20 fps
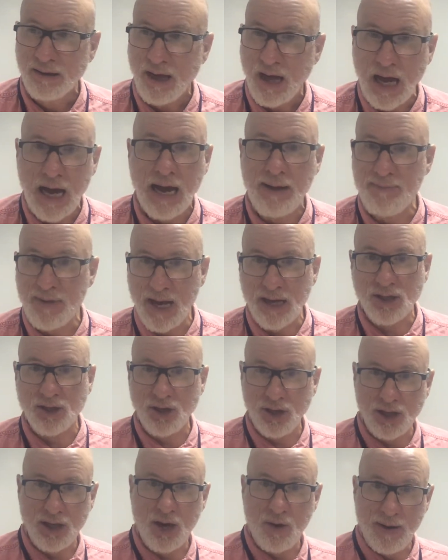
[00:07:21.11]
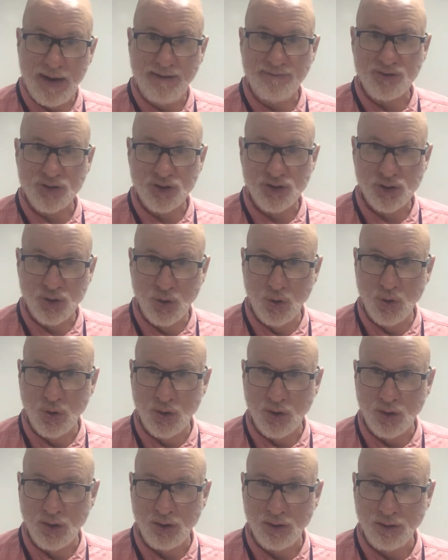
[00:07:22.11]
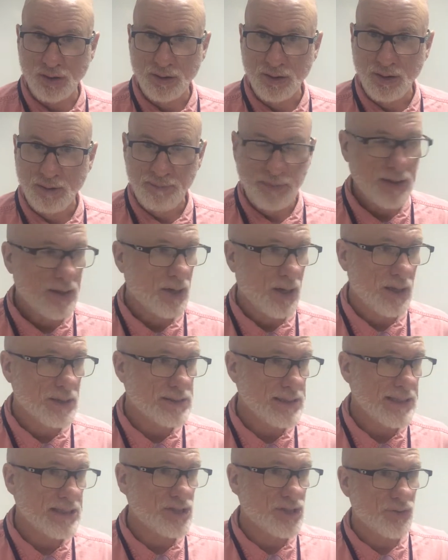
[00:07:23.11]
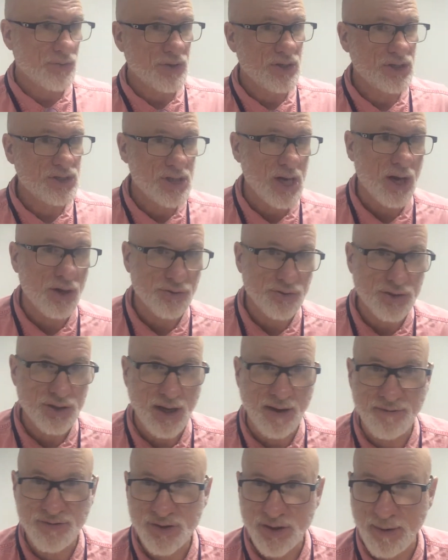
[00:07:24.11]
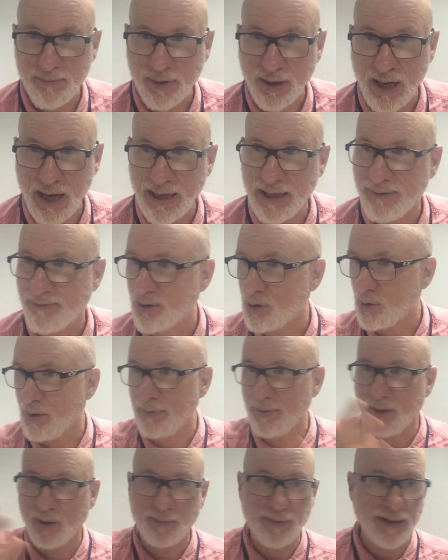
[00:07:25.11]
I'm not going to go after school because it's the result of some kind of criminal